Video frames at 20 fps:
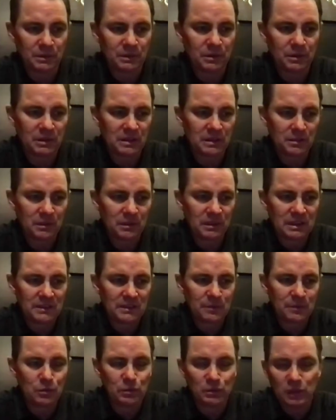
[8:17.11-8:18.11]
So it really,
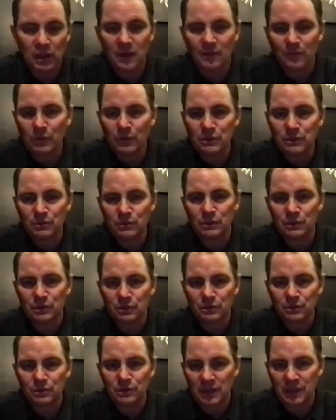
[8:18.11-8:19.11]
if you love what you
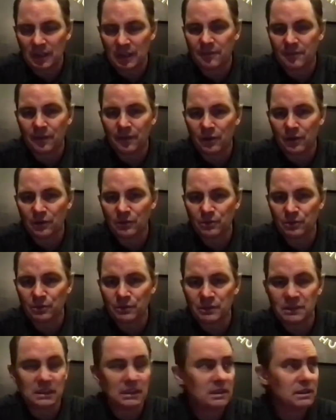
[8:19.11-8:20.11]
do, you kind of fall in the
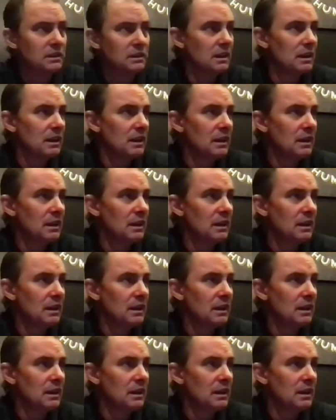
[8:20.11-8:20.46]
routine.